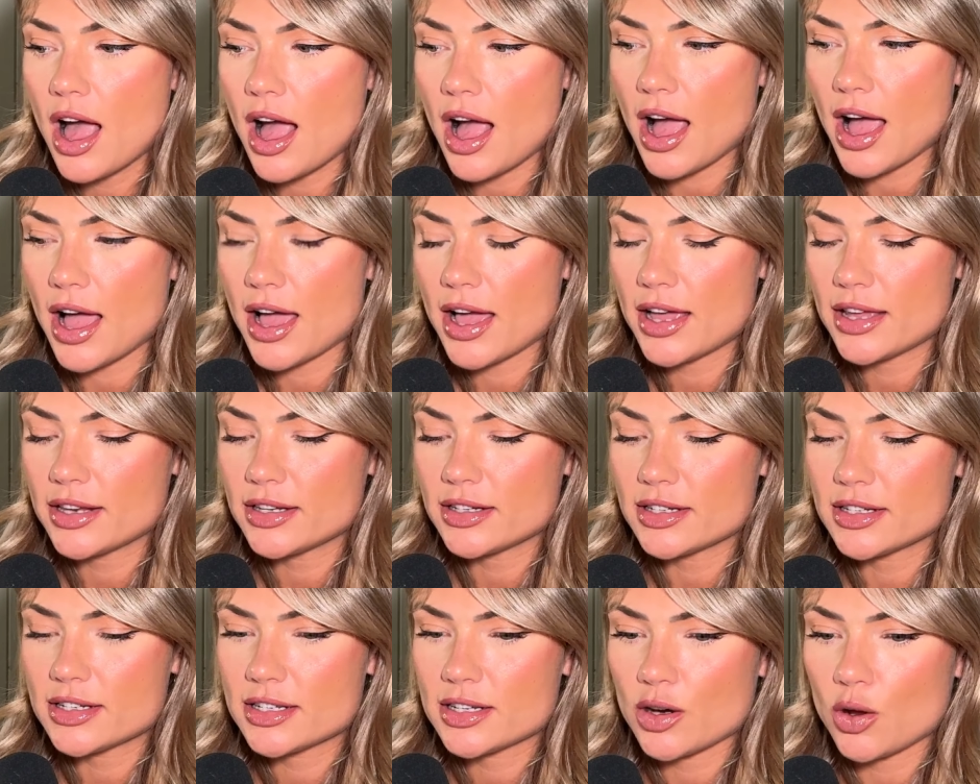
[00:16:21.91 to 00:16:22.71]

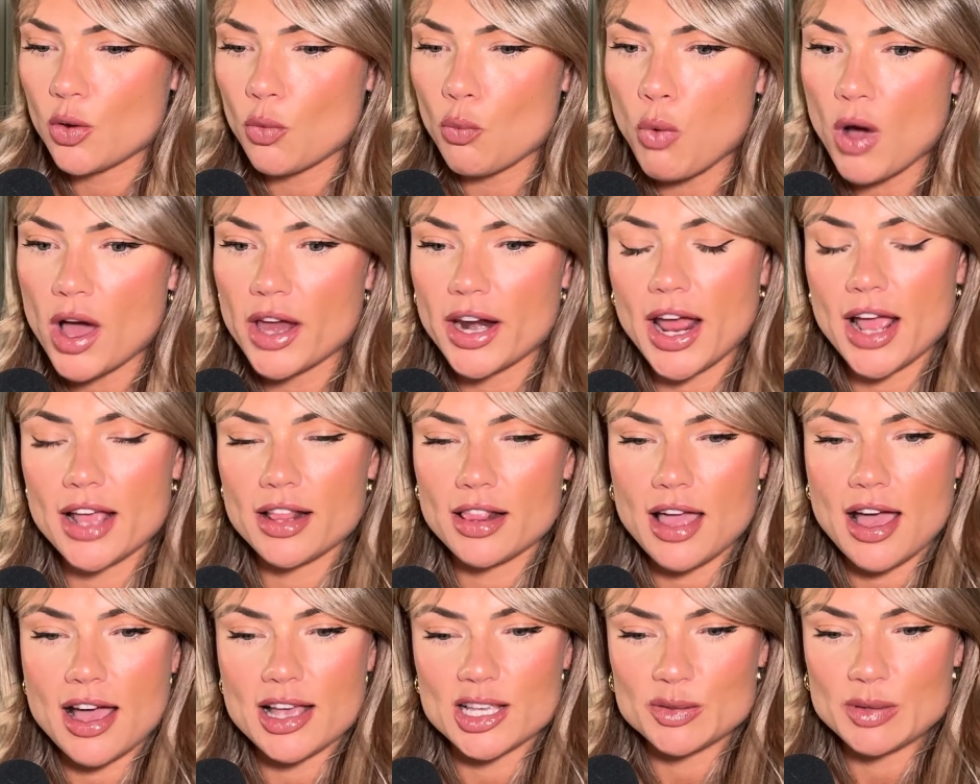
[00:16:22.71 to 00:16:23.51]
And what
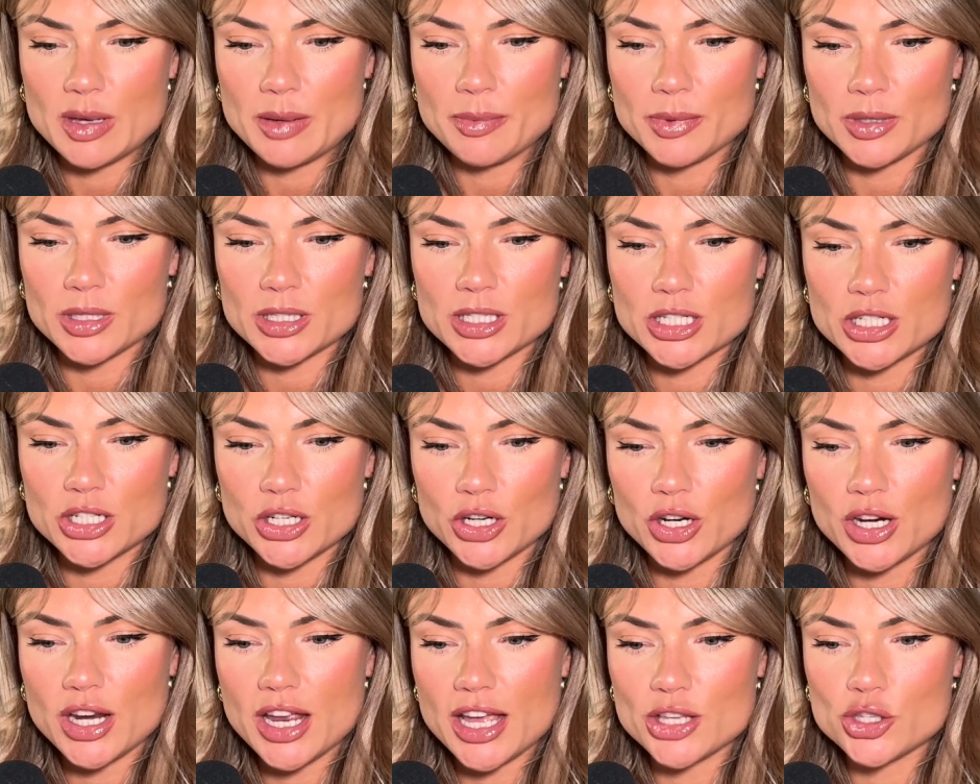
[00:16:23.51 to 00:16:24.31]
I'll ask people to do
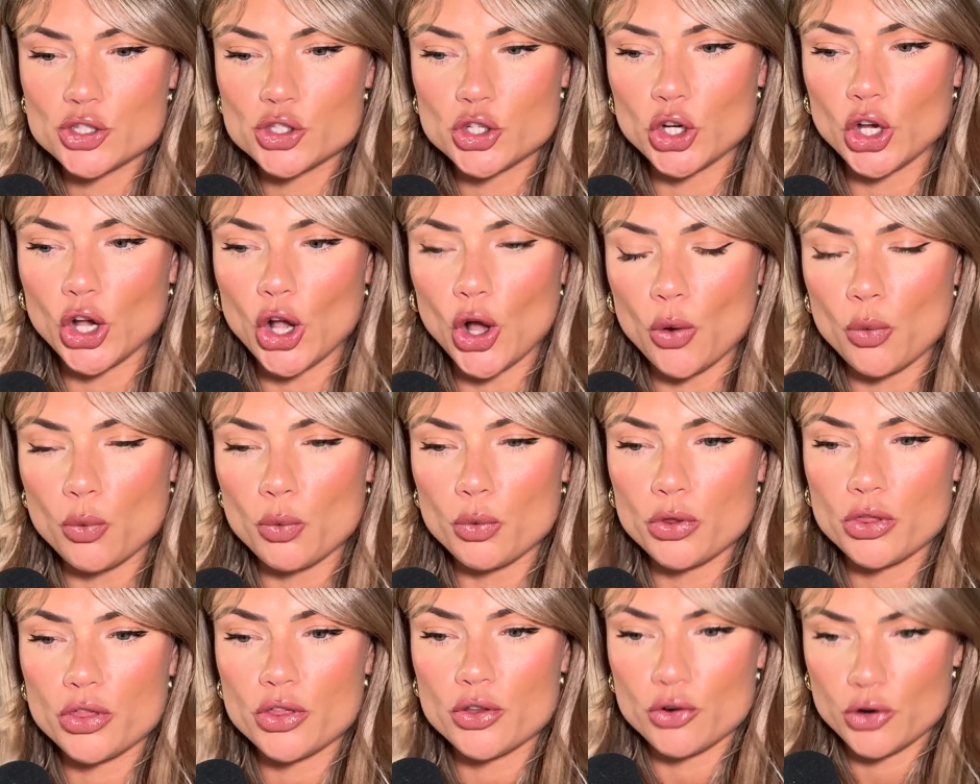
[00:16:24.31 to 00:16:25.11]
is to
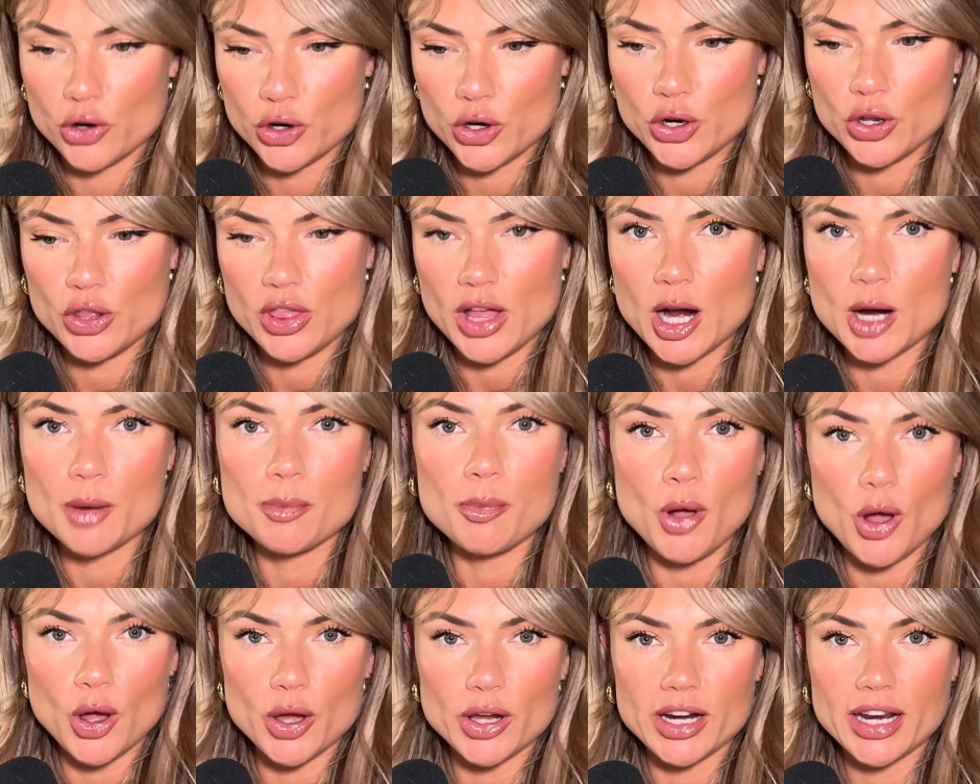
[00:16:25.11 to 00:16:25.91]
go through their
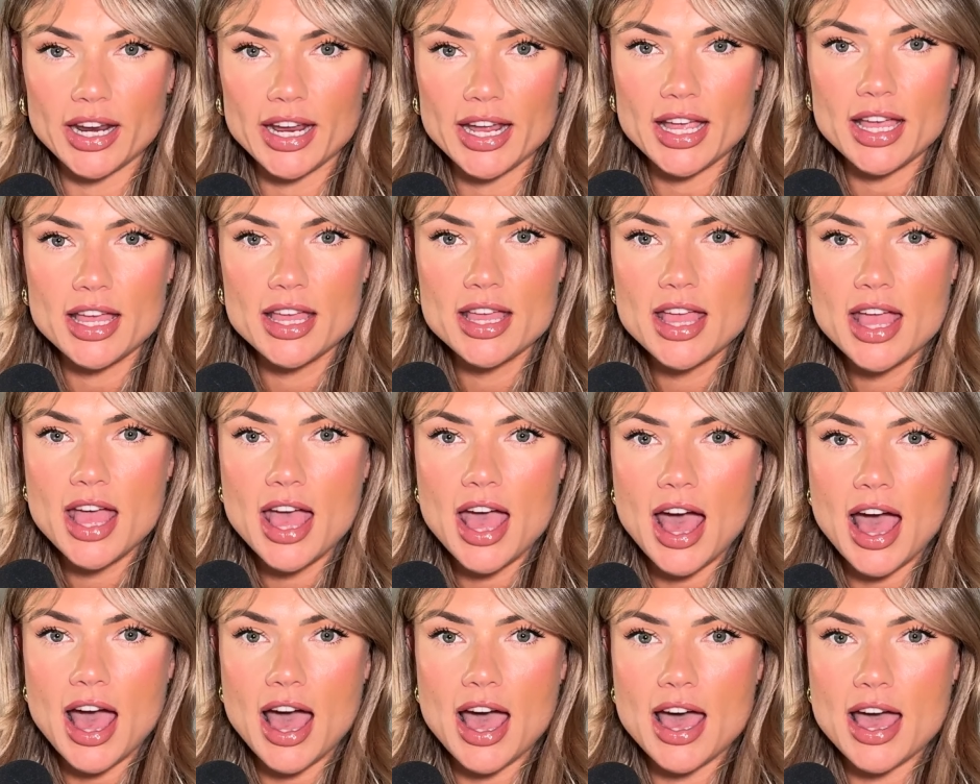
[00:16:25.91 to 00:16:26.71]
body
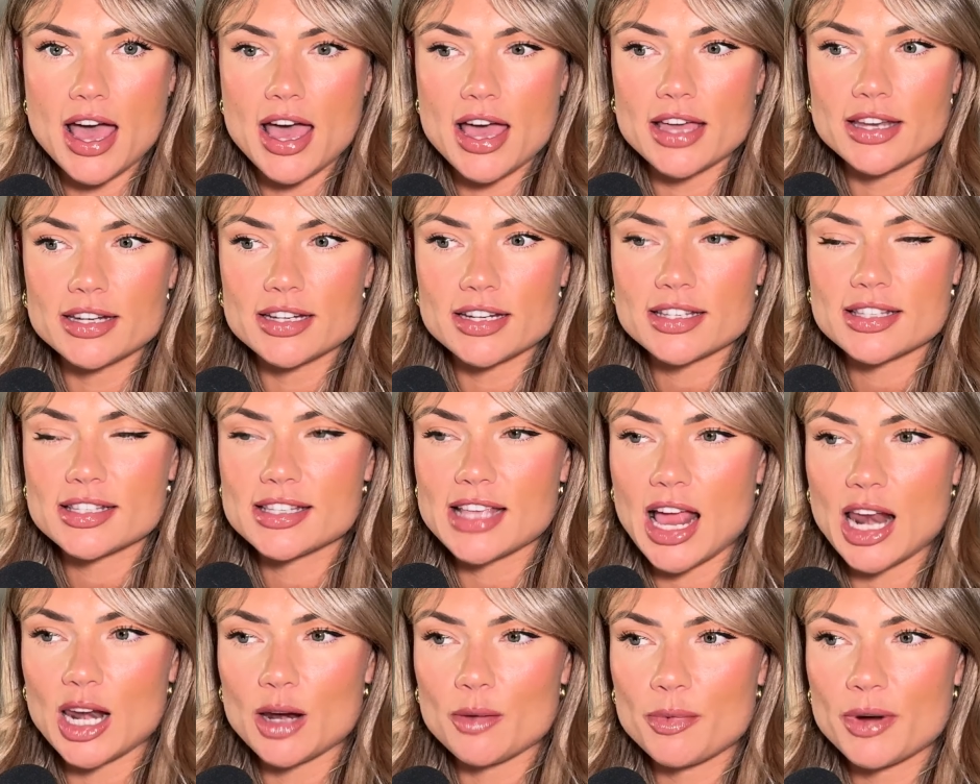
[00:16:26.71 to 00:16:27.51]
and
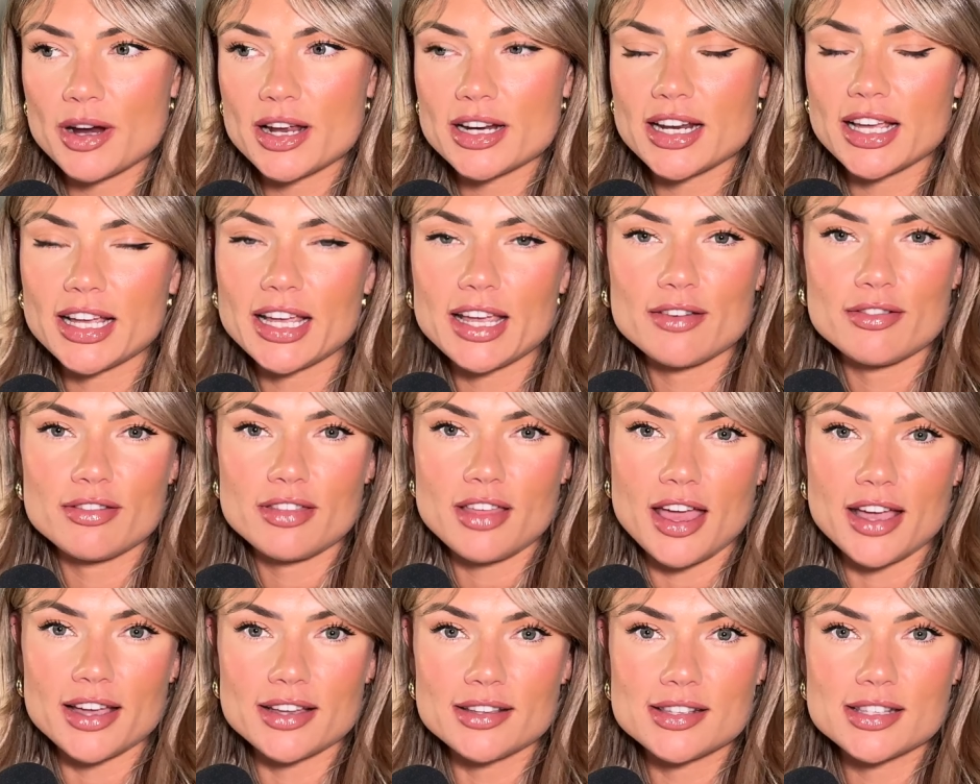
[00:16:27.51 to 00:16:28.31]
celebrate and give
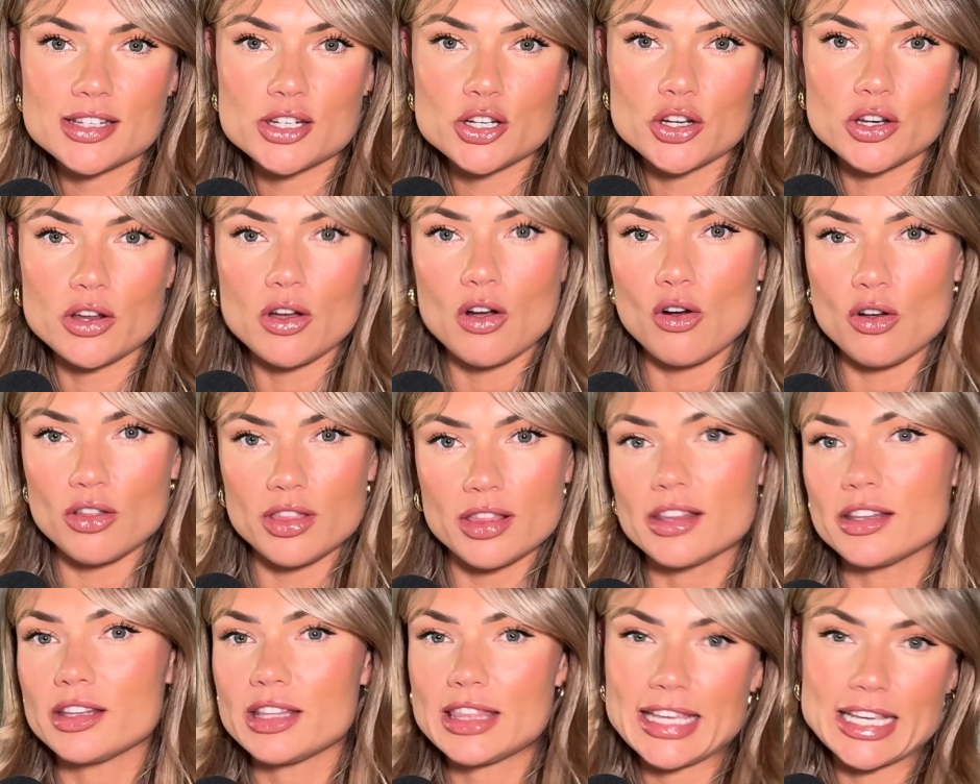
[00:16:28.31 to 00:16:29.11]
thanks to all the
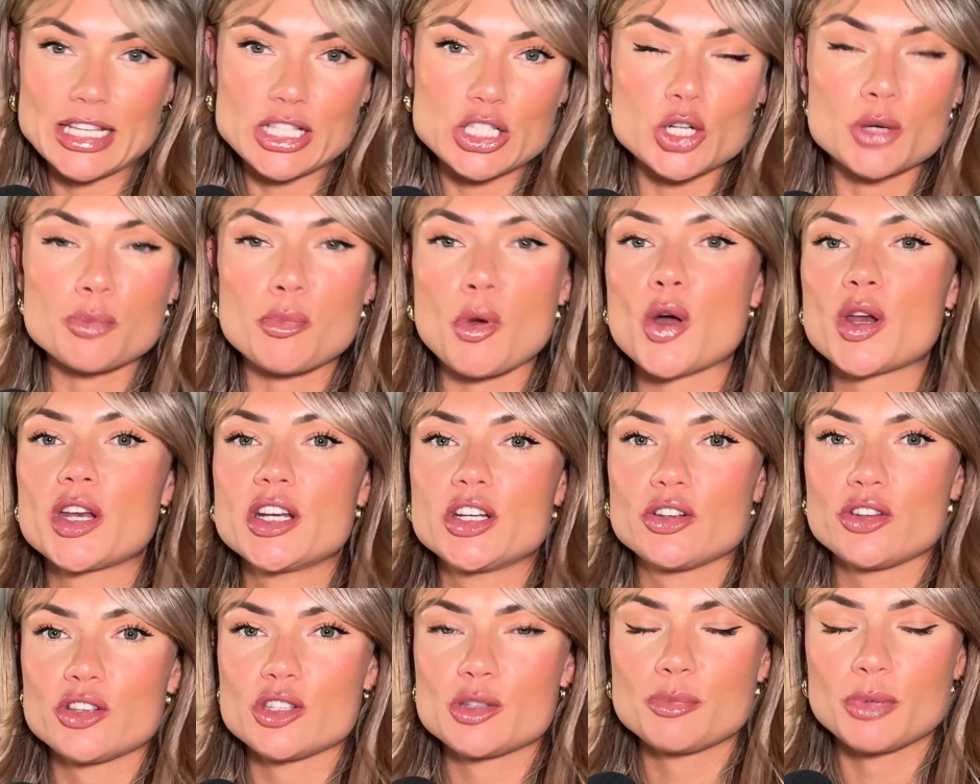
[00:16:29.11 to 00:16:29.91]
little things your body
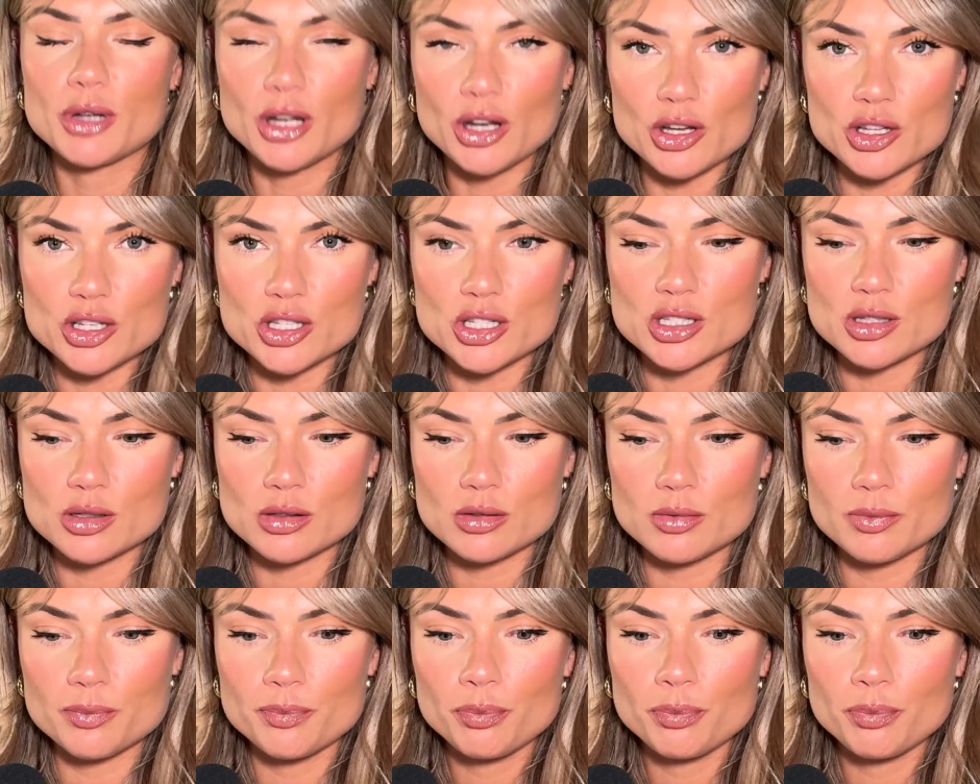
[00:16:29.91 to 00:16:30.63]
does, because